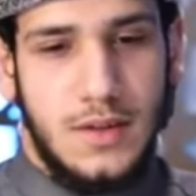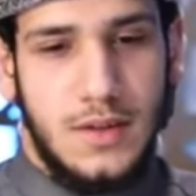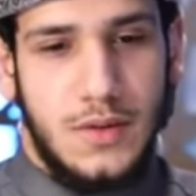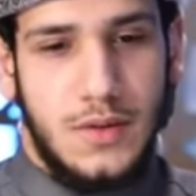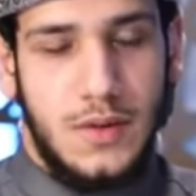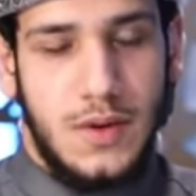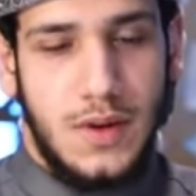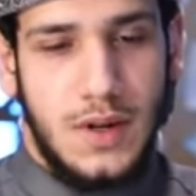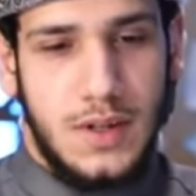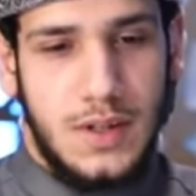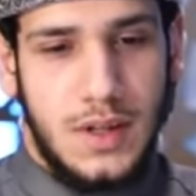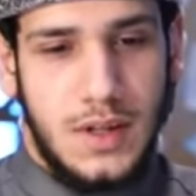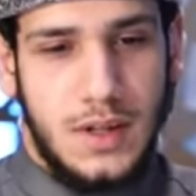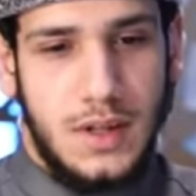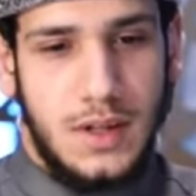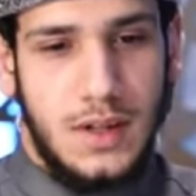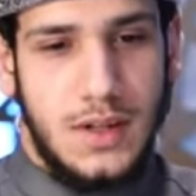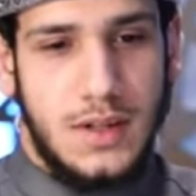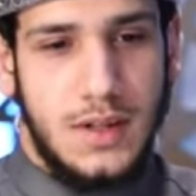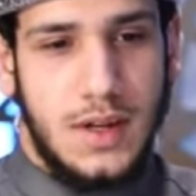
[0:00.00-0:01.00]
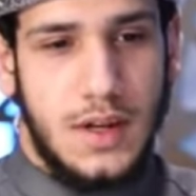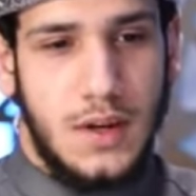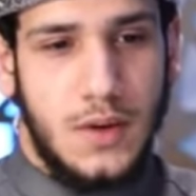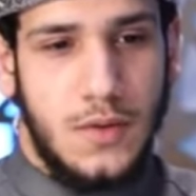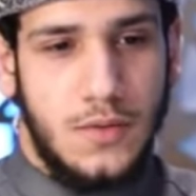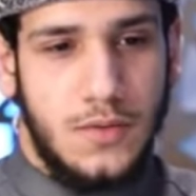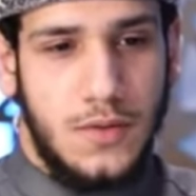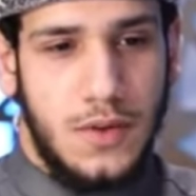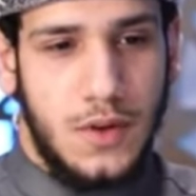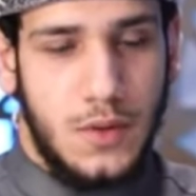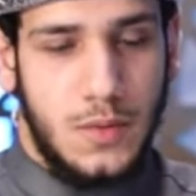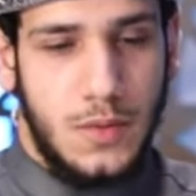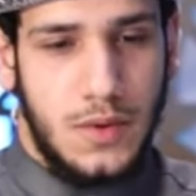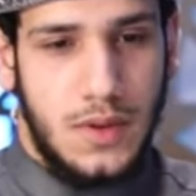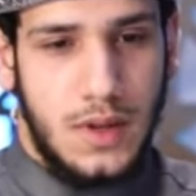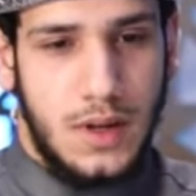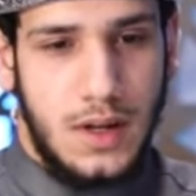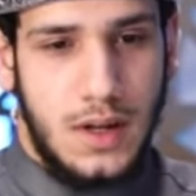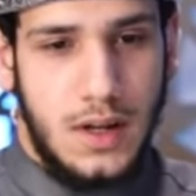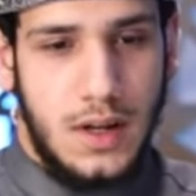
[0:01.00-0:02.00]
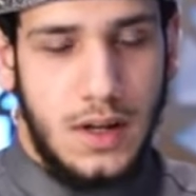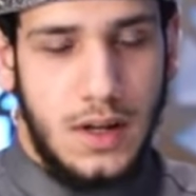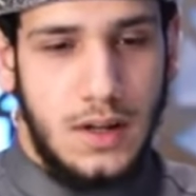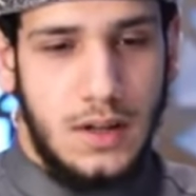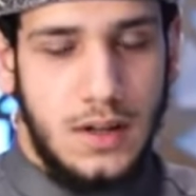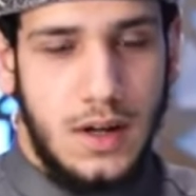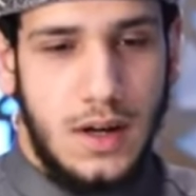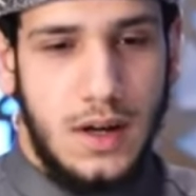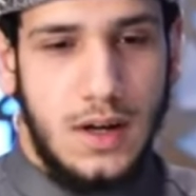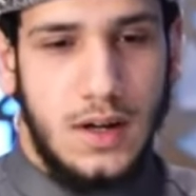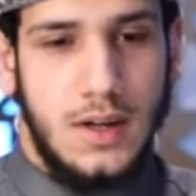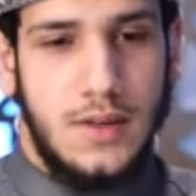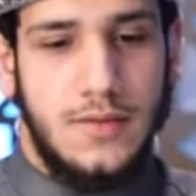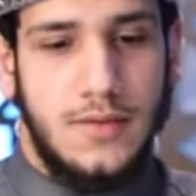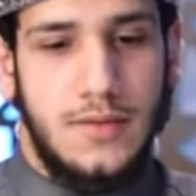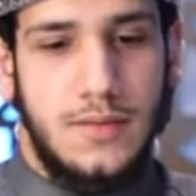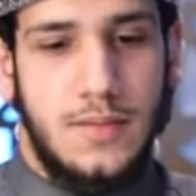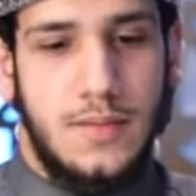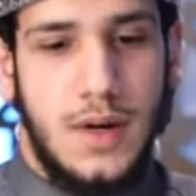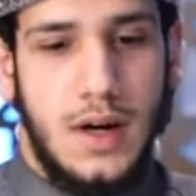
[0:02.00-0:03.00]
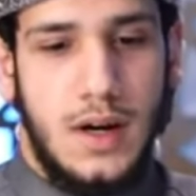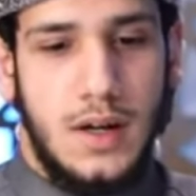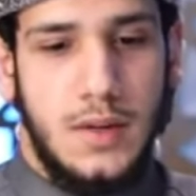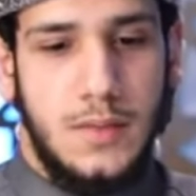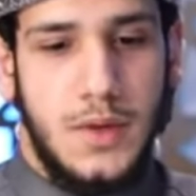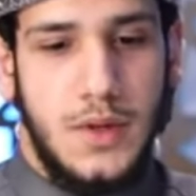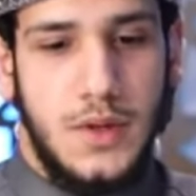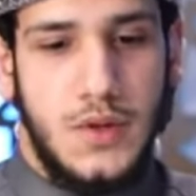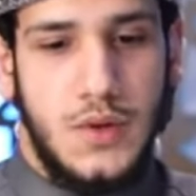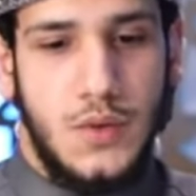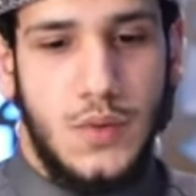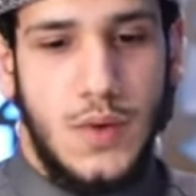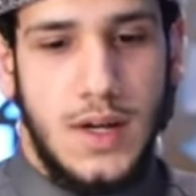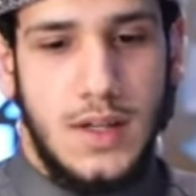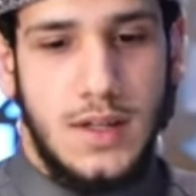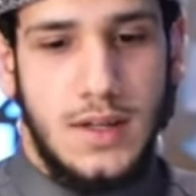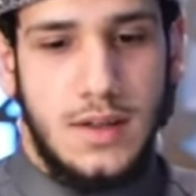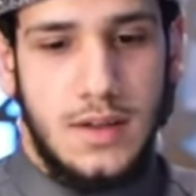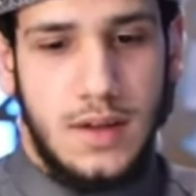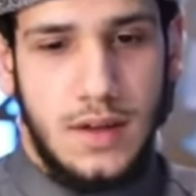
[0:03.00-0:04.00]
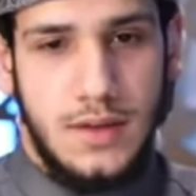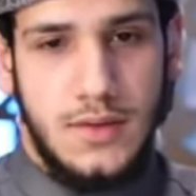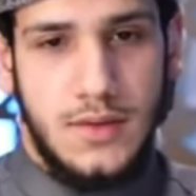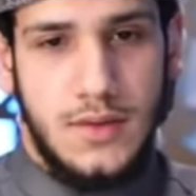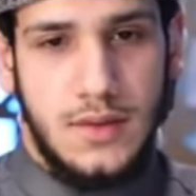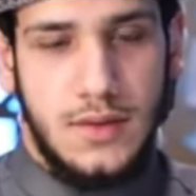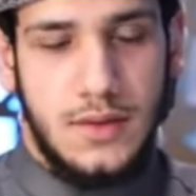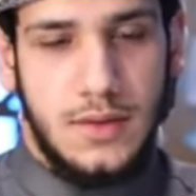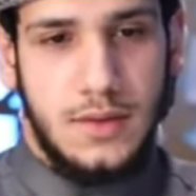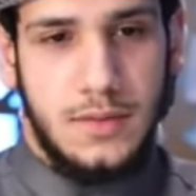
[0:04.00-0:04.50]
Where he said, Inni tarikum fikum uthaqalain, I leave behind me two weighty things.